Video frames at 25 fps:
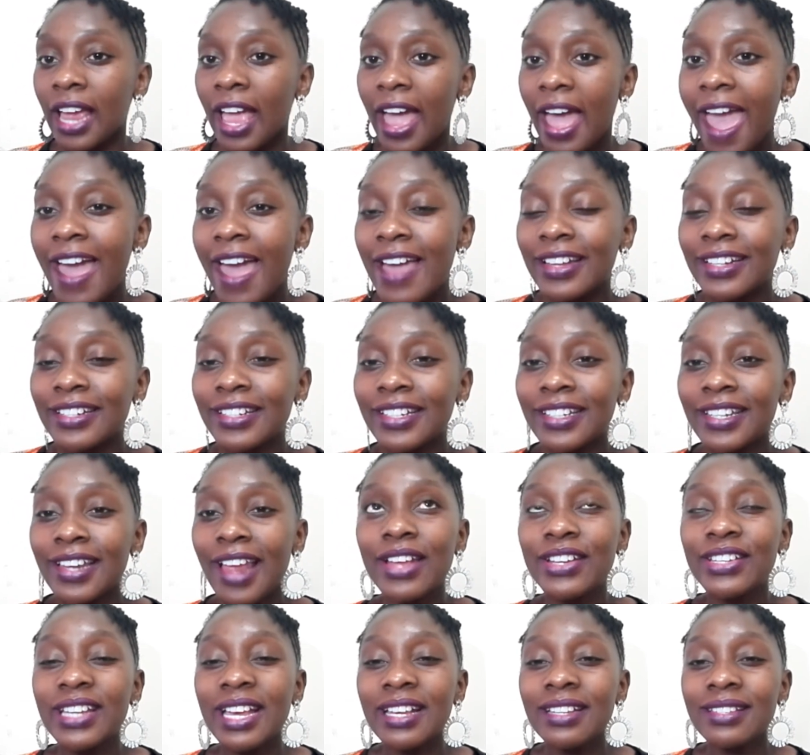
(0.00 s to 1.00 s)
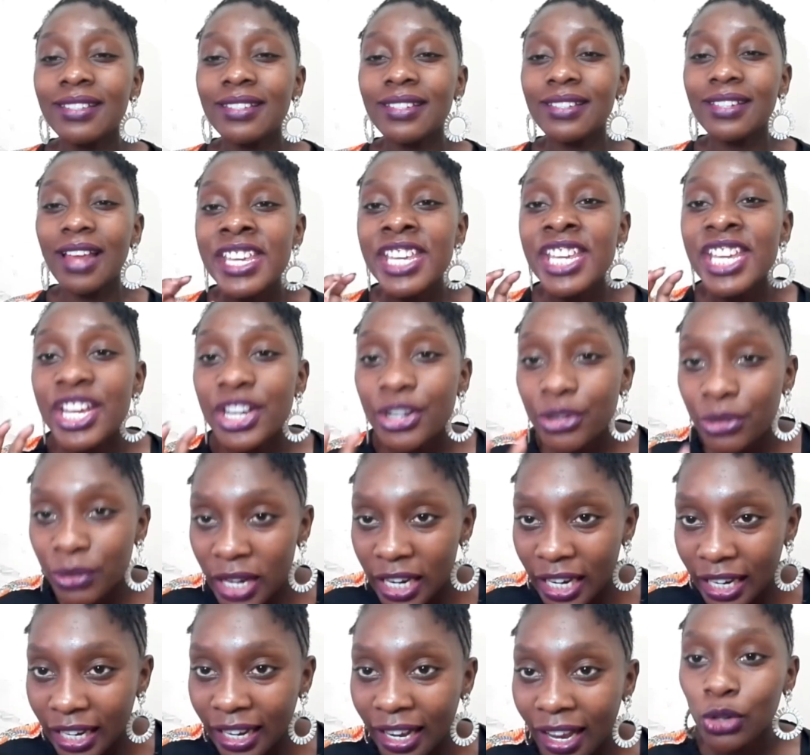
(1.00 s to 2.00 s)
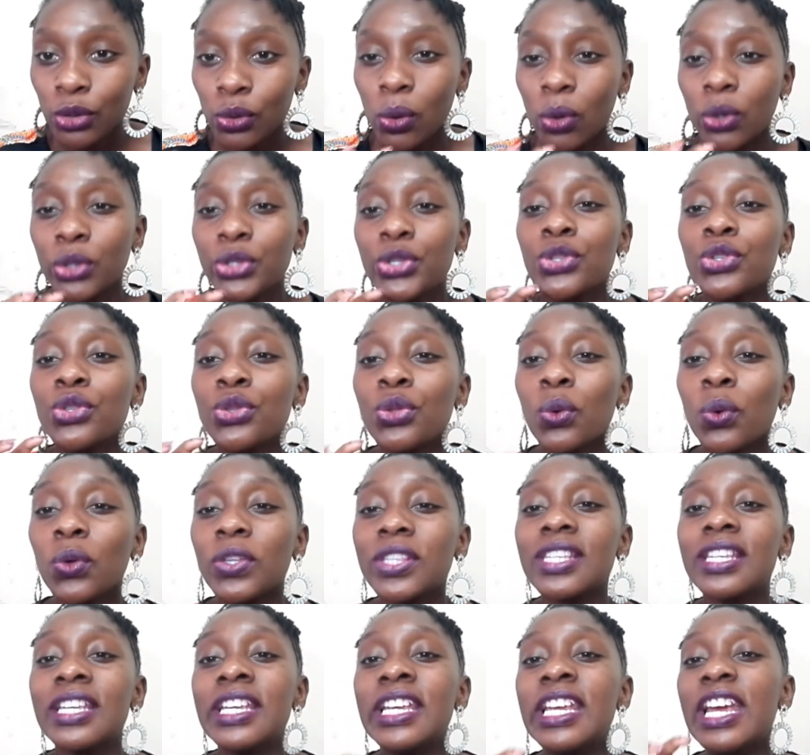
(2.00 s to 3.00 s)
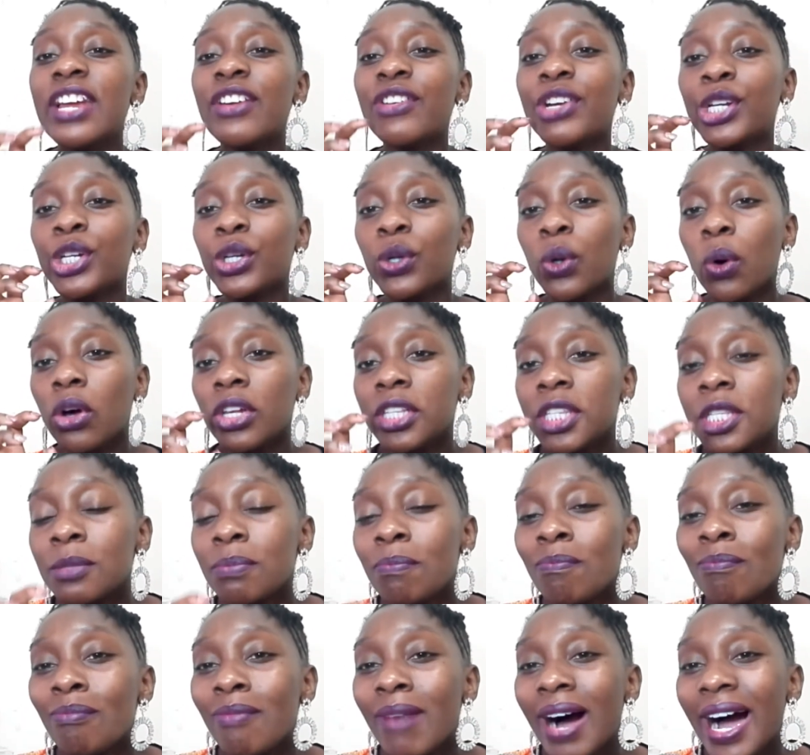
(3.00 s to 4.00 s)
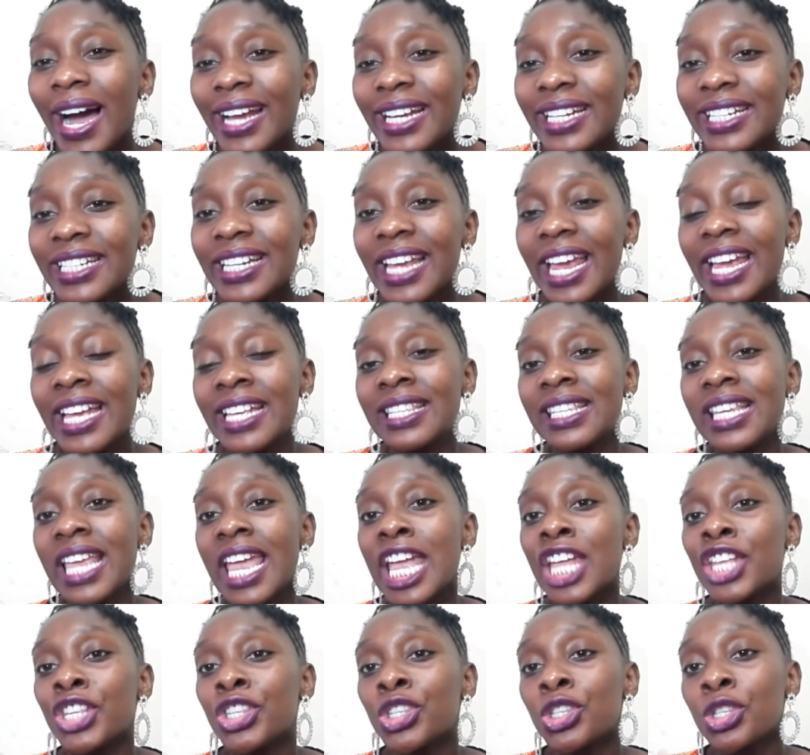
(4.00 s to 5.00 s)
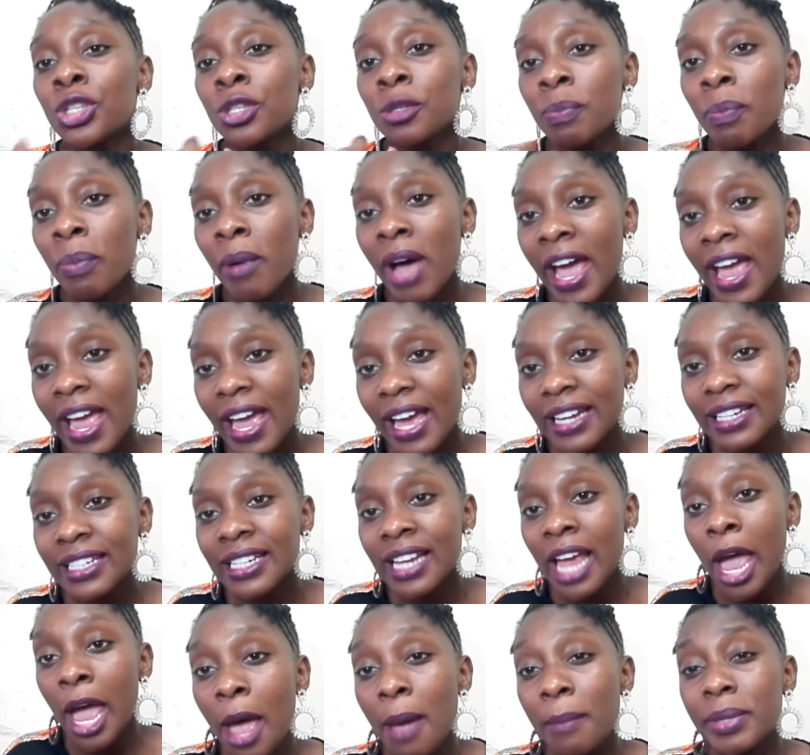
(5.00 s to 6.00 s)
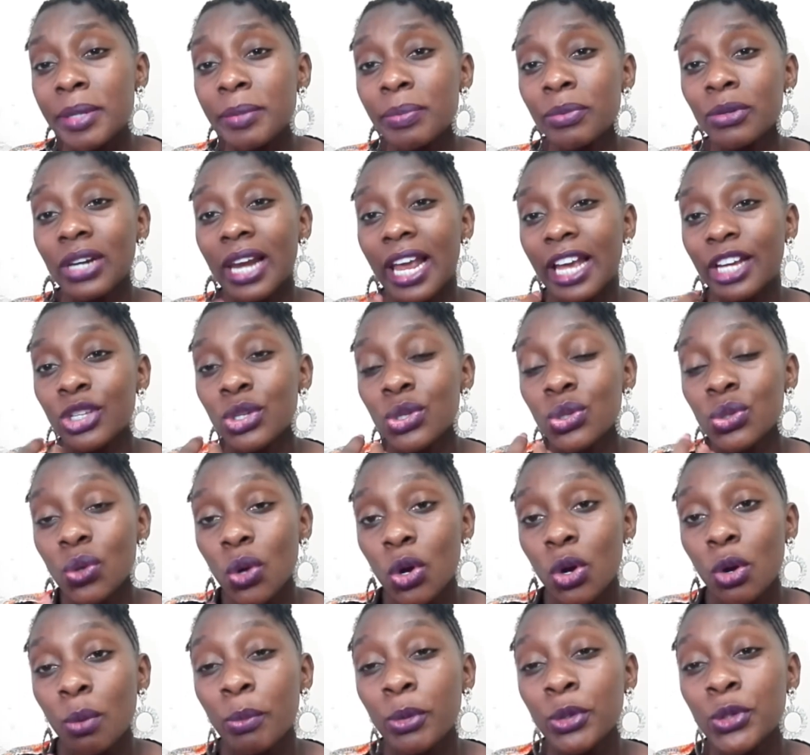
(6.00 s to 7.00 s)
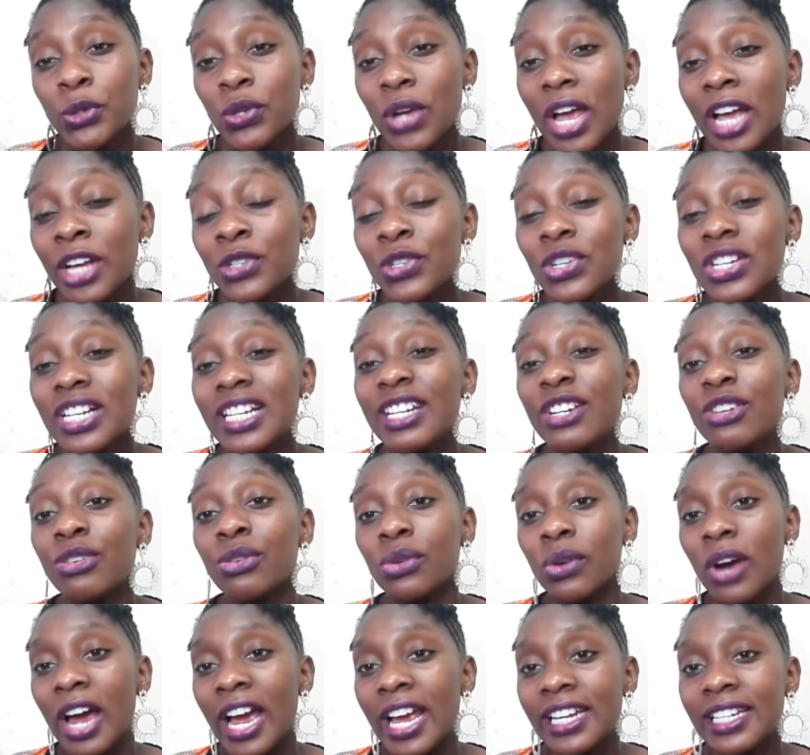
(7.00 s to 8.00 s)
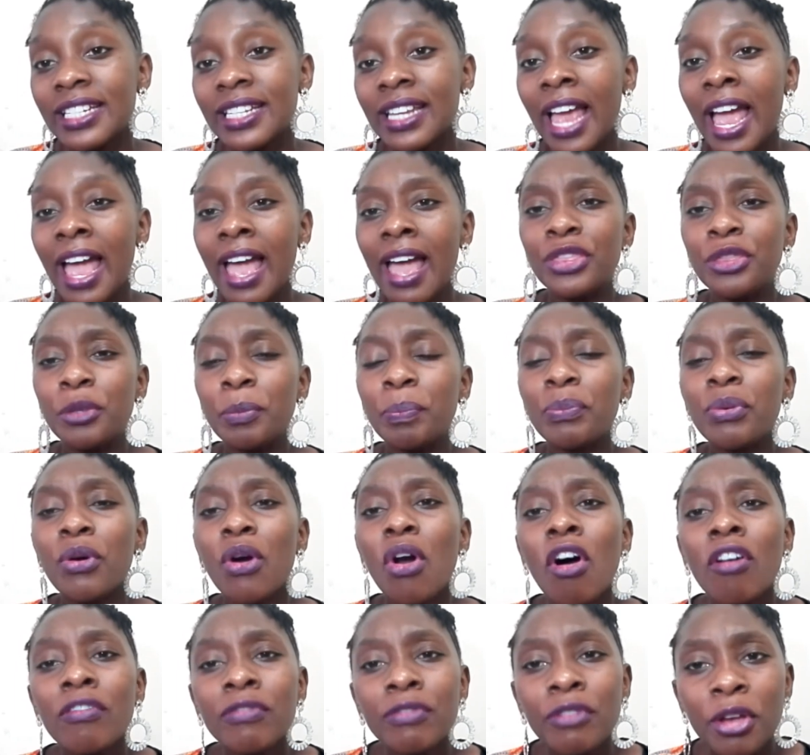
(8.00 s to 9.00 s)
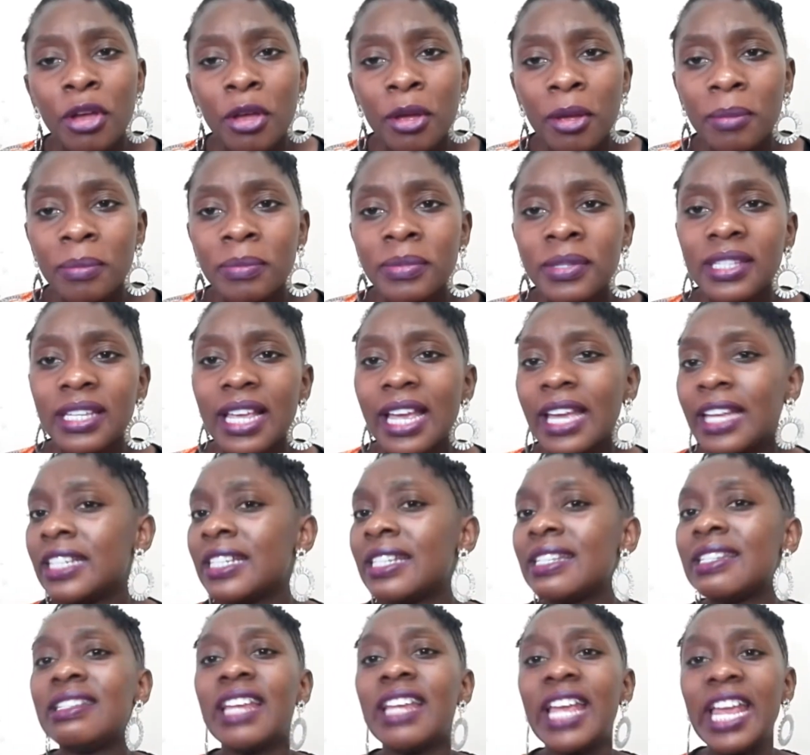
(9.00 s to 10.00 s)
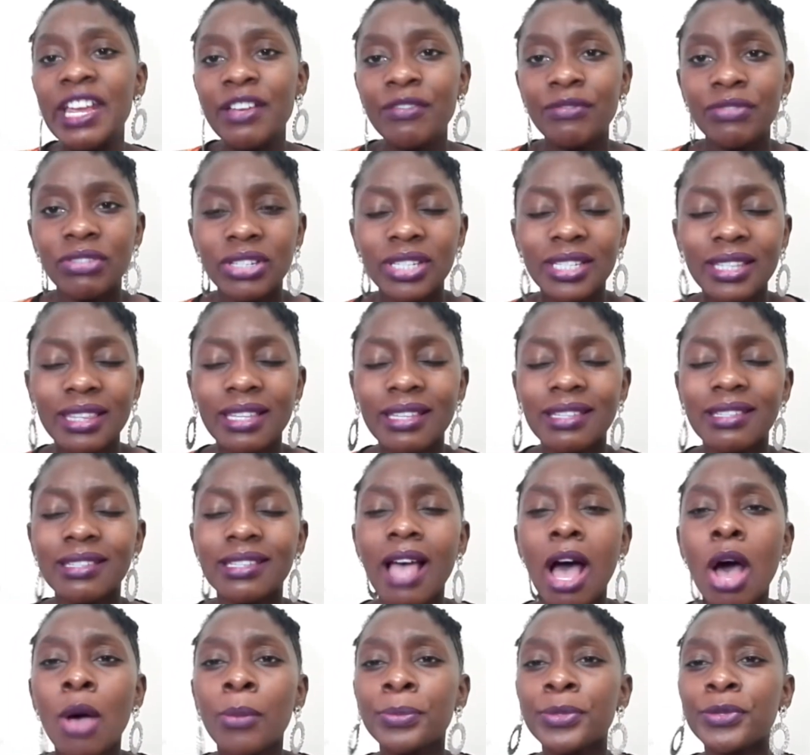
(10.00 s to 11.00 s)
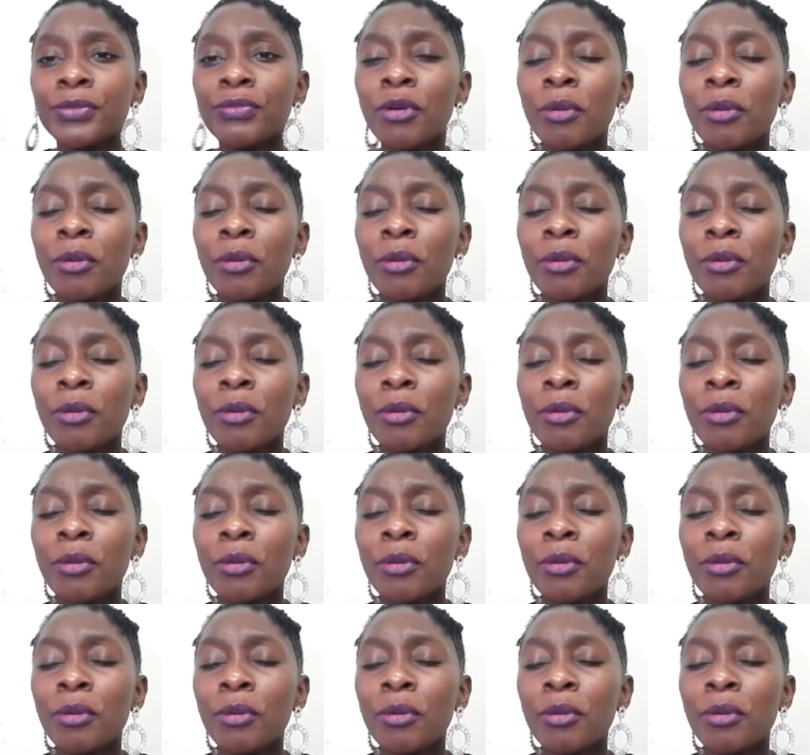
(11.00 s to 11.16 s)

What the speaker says: And just hearing God's thoughts, hearing God's mind as he inspired people like Solomon to actually write the Proverbs and David, the Psalms.